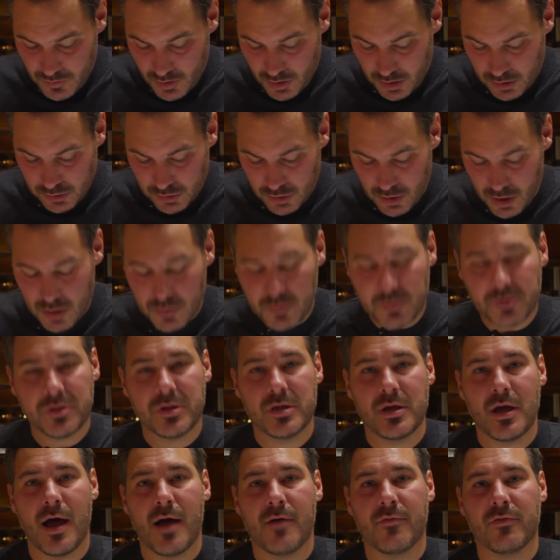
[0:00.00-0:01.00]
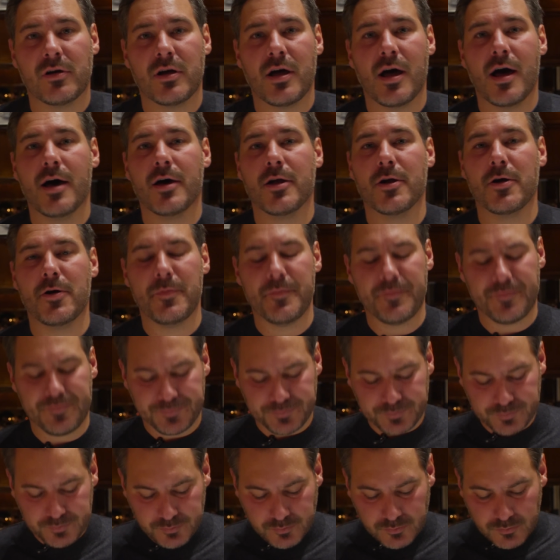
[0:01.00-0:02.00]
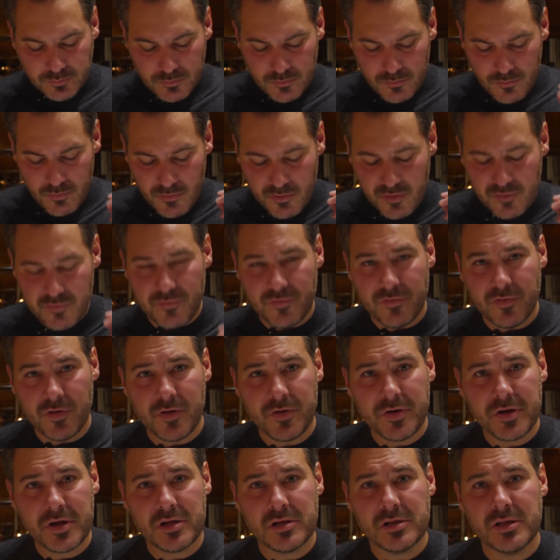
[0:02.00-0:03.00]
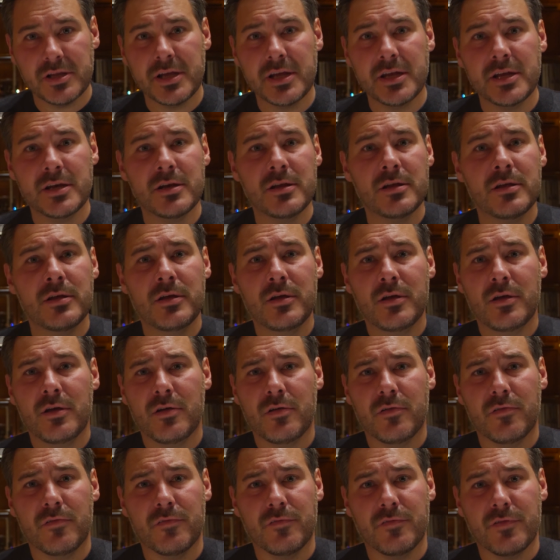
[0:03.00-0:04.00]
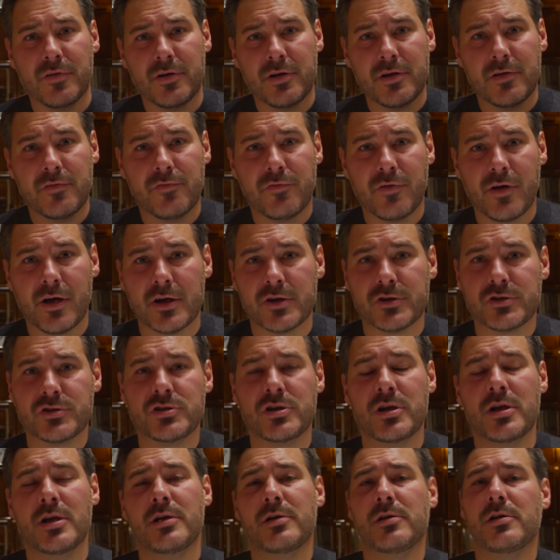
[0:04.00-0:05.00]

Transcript: along with the avocado. Very clean, very fresh,